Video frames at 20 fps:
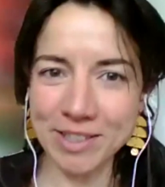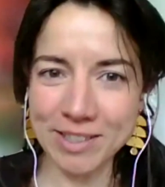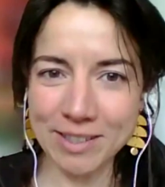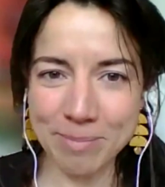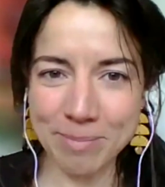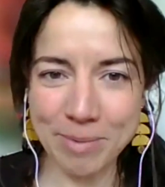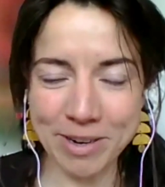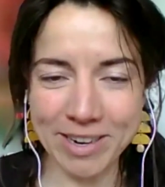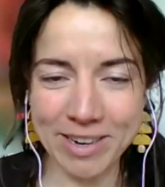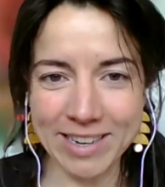much
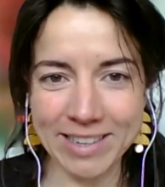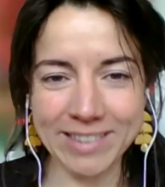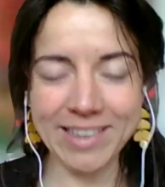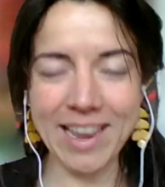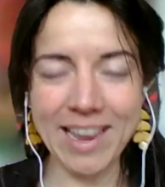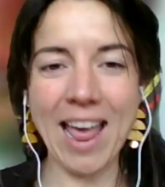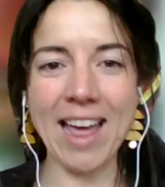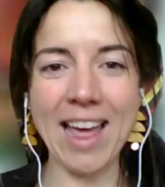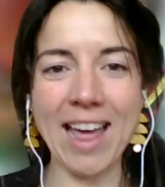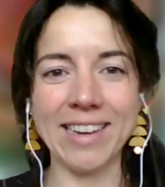
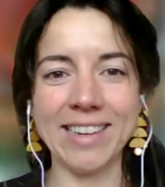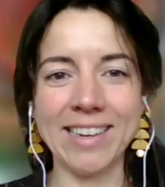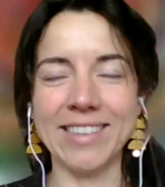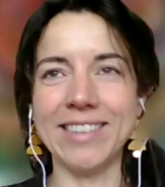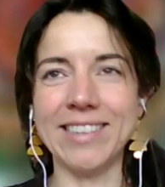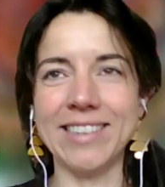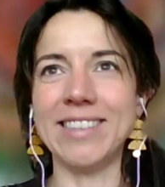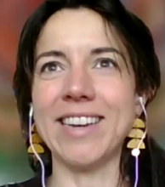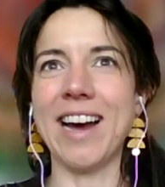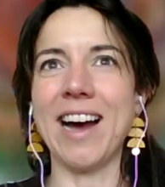experience
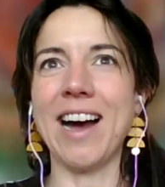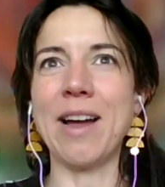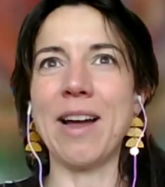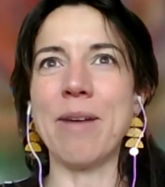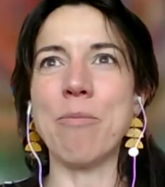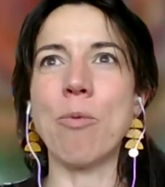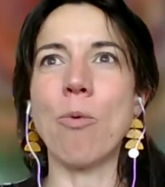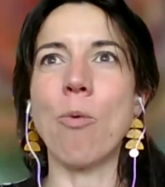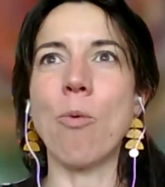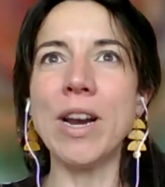and
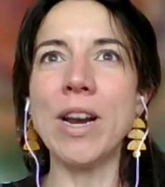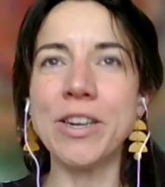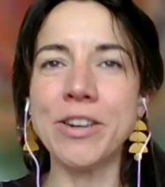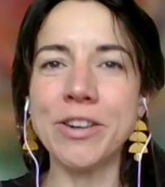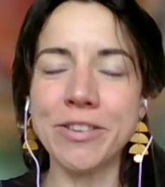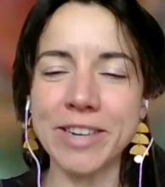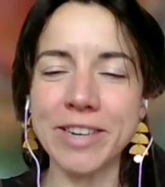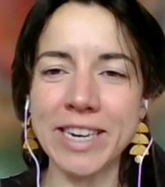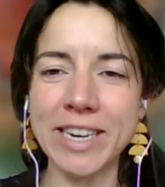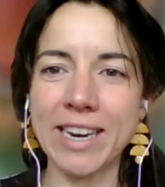i'm
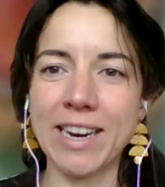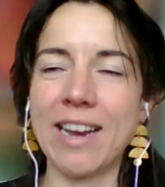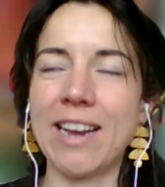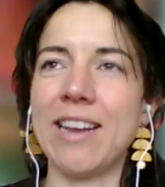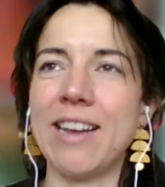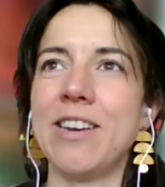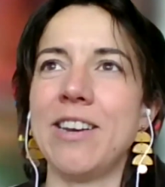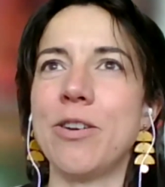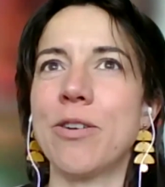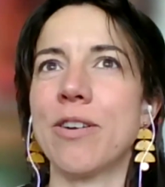wondering
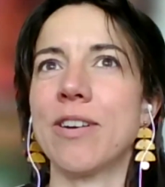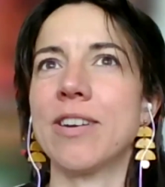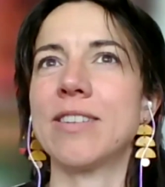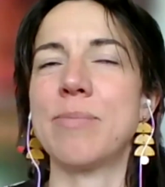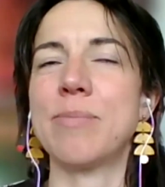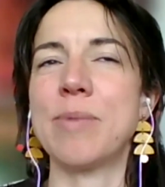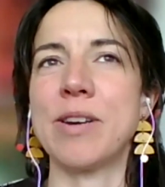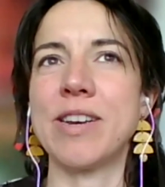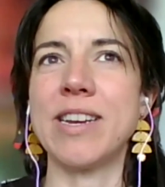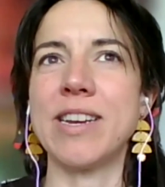in your
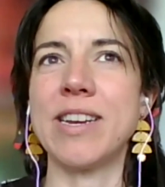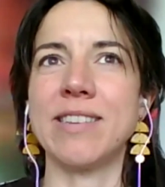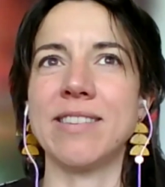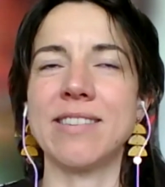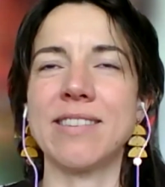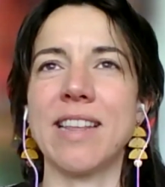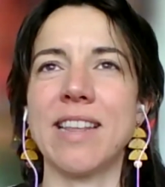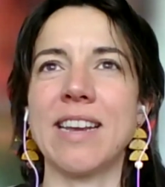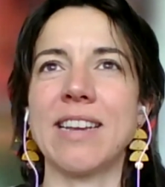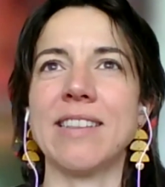
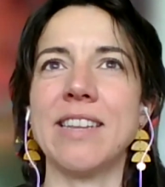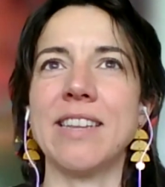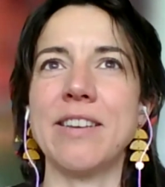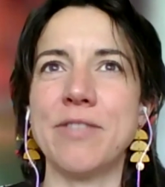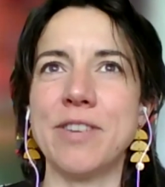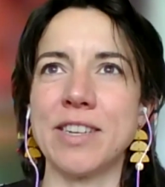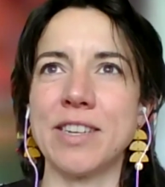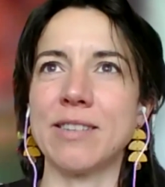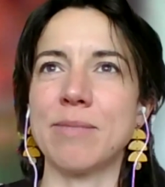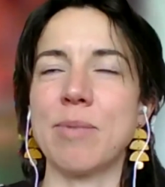experience like
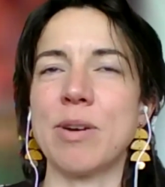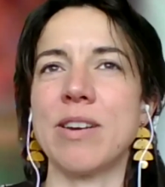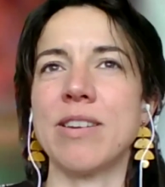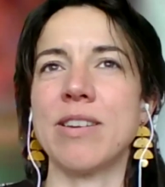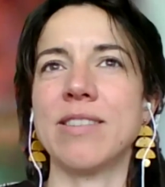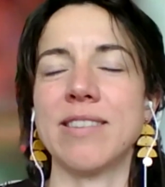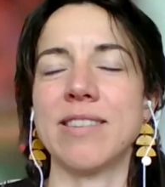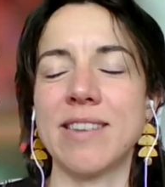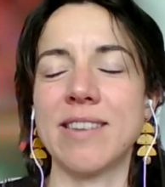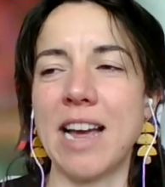lived
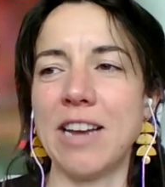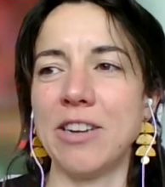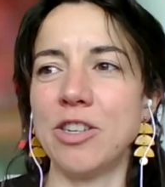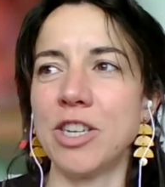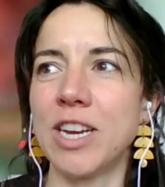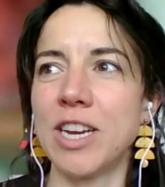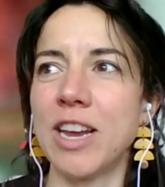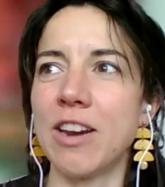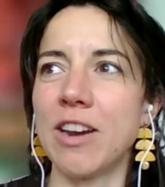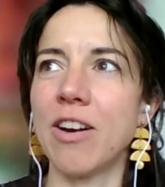experience as an
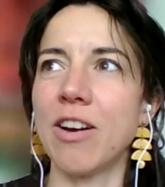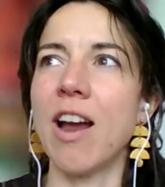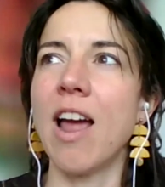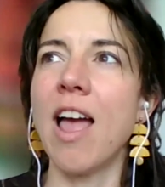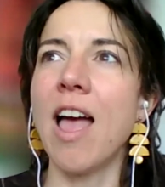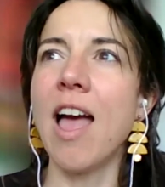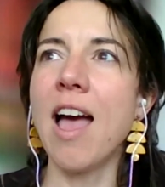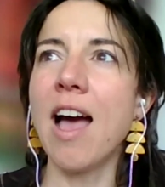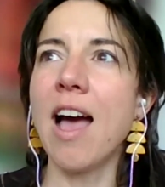educator